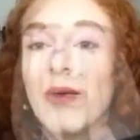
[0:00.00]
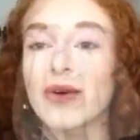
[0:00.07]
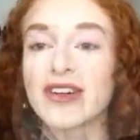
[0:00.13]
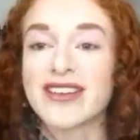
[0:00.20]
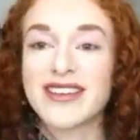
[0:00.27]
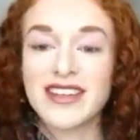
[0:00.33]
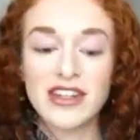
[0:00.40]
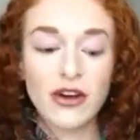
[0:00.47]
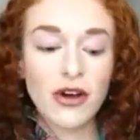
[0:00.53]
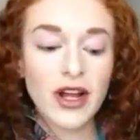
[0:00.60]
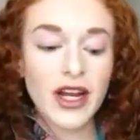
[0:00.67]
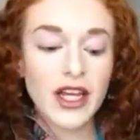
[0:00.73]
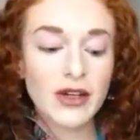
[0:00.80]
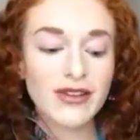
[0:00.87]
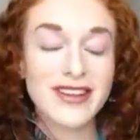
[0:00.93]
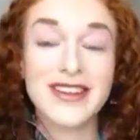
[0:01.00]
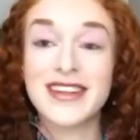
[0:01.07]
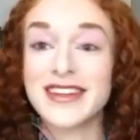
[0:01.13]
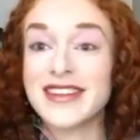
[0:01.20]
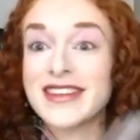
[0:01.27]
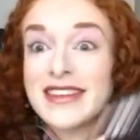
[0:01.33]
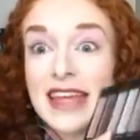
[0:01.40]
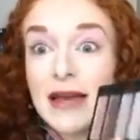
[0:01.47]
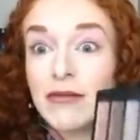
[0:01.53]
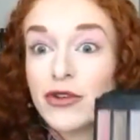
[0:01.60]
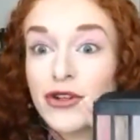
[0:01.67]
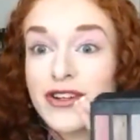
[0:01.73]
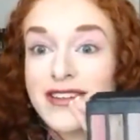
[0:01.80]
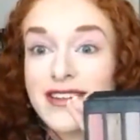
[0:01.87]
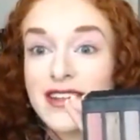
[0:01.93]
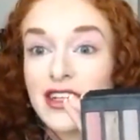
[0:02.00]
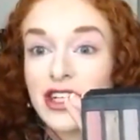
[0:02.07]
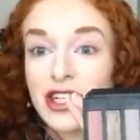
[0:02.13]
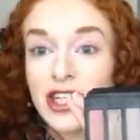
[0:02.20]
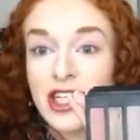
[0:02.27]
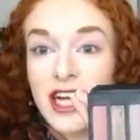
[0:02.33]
We're still gonna use the same transition